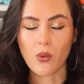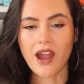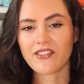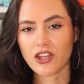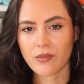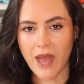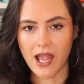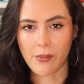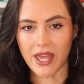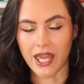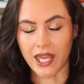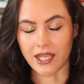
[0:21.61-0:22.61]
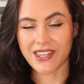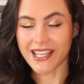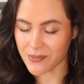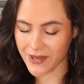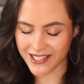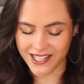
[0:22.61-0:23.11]
Wherever you may be,
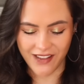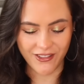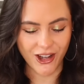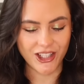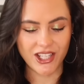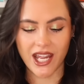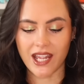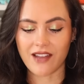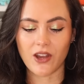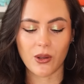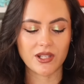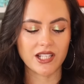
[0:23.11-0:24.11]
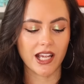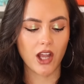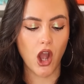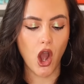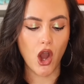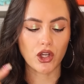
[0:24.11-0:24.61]
these picks that I've got today are focusing
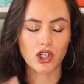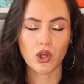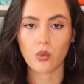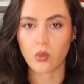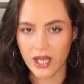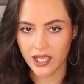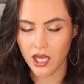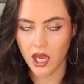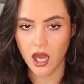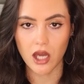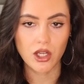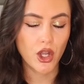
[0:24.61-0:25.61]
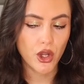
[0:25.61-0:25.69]
on wicker,